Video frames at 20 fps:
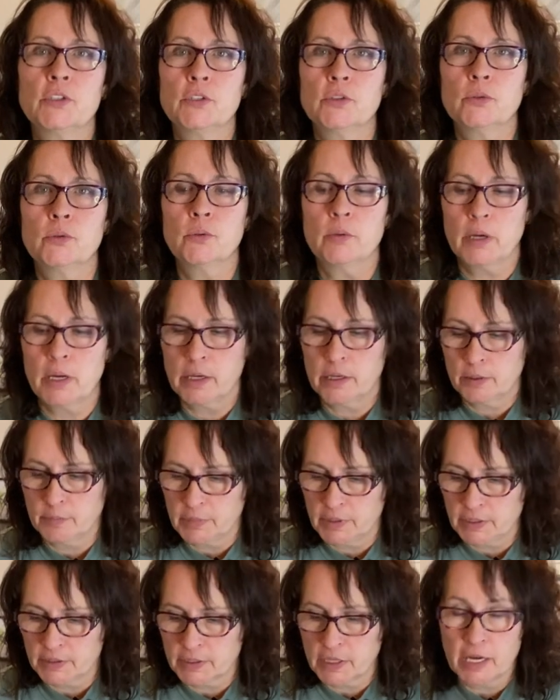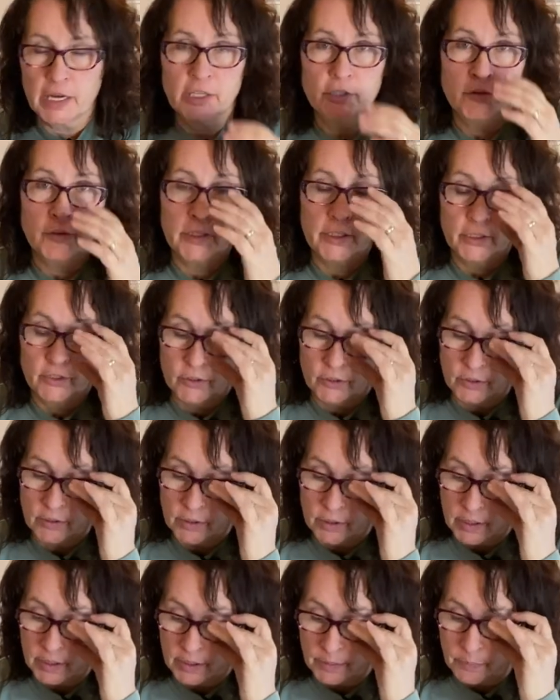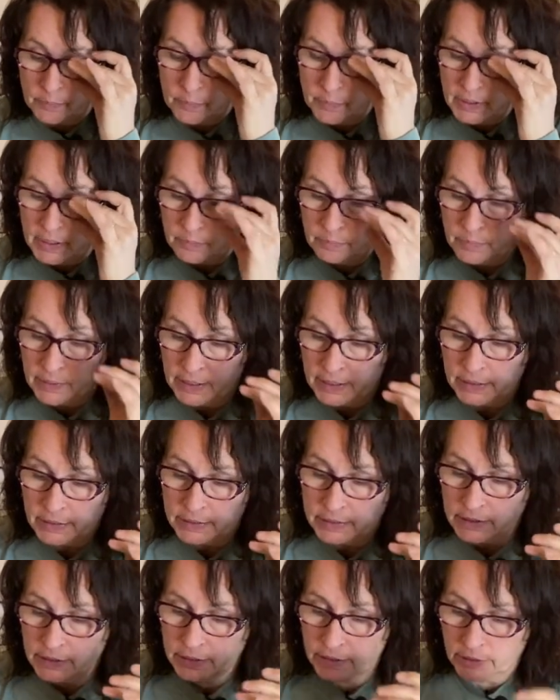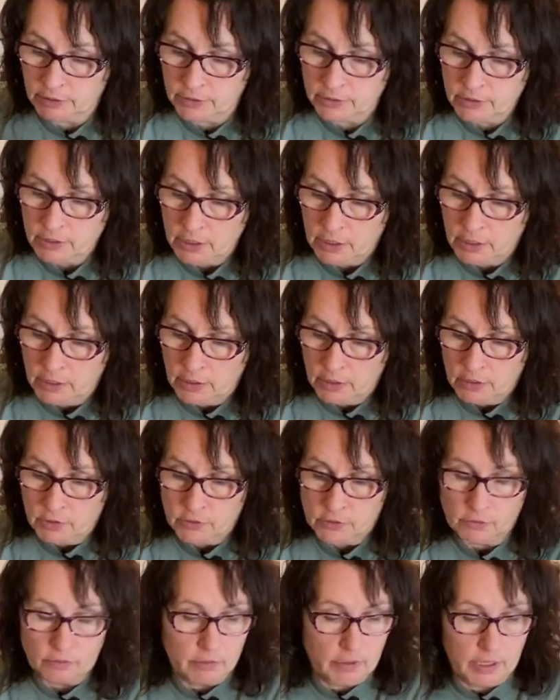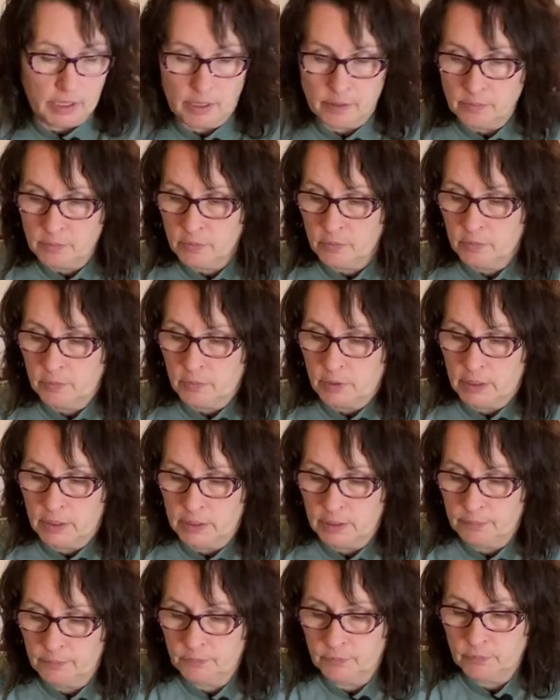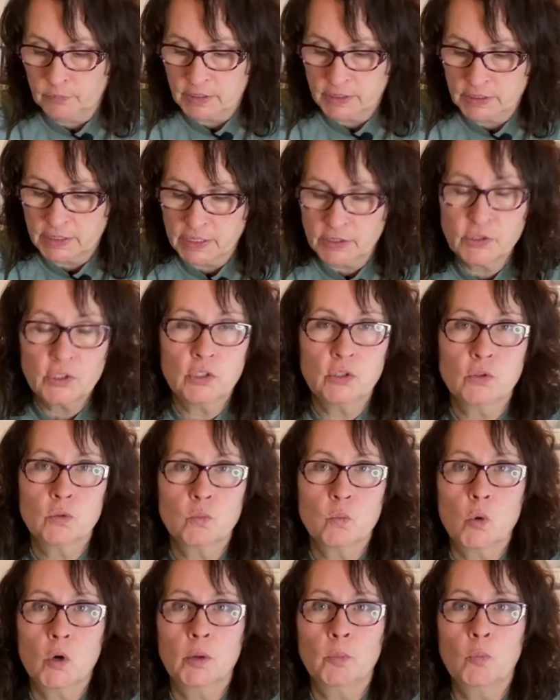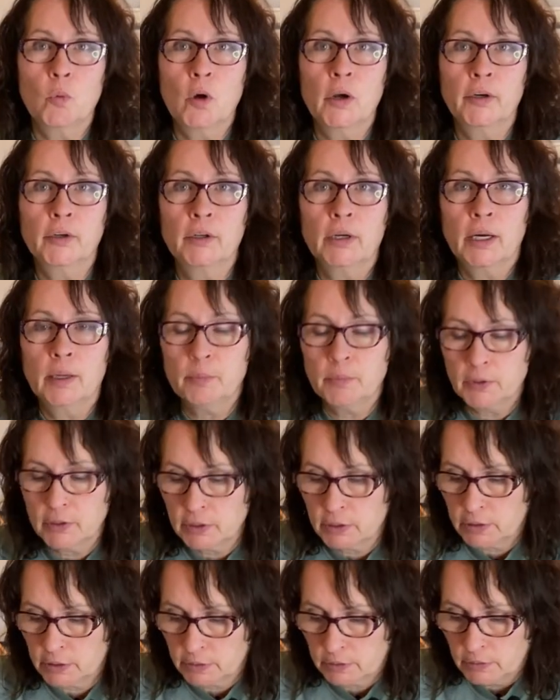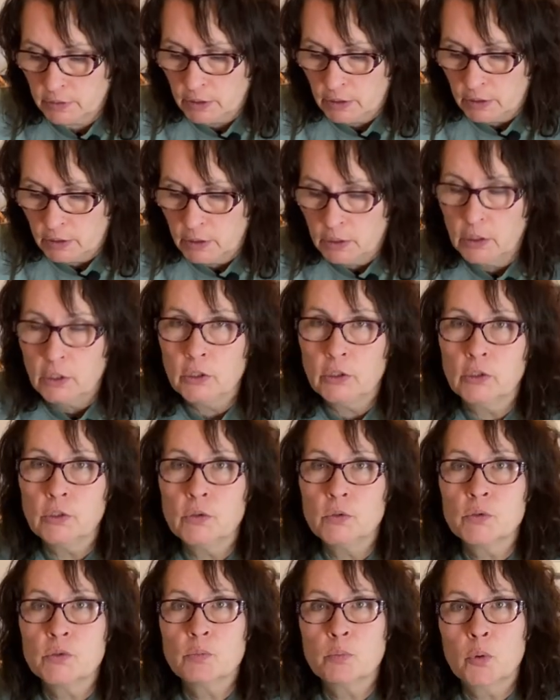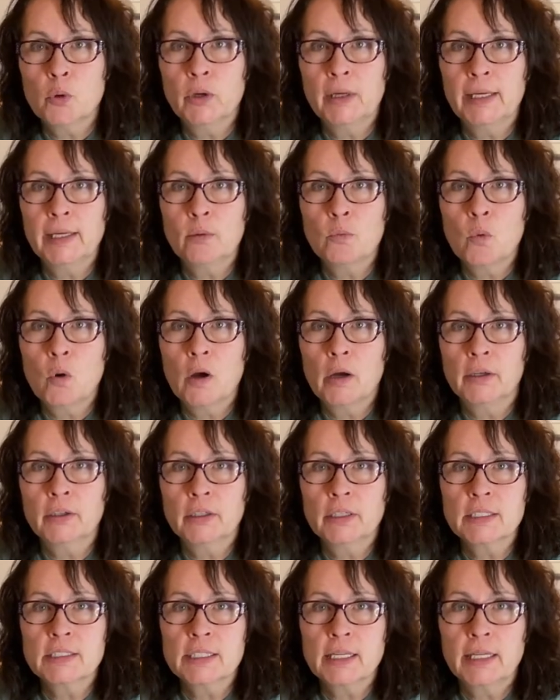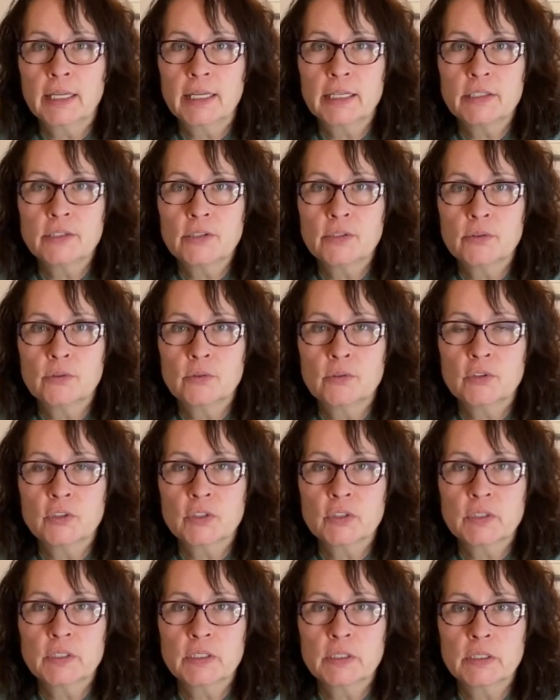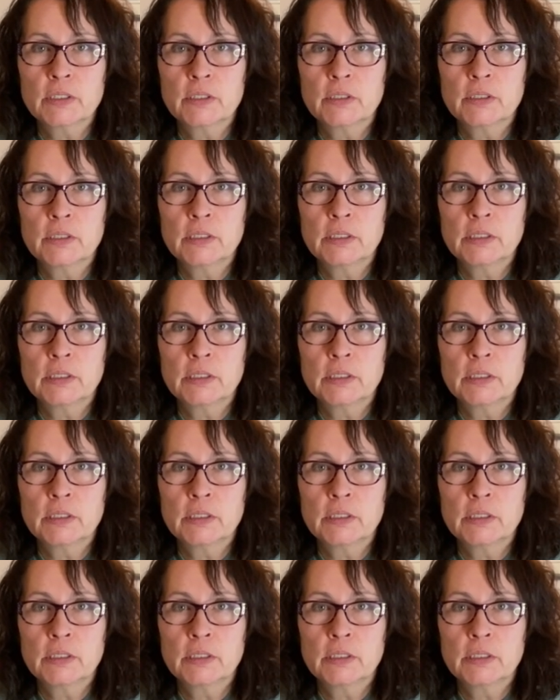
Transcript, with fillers: to do um, is hydrate your uh, peat pellets here. So I'm, um, it says to use warm water. I'm going to use boiling water because I like to just